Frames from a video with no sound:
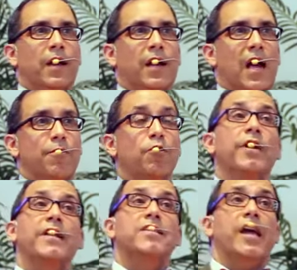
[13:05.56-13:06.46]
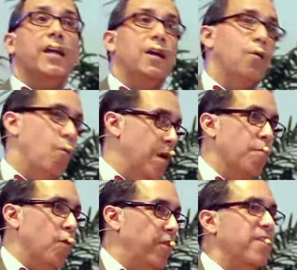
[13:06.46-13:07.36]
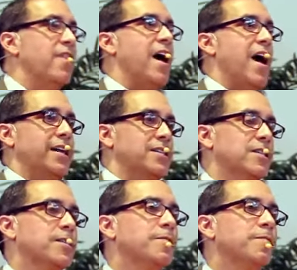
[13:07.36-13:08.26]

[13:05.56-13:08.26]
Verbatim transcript: And I've already taken away more than that.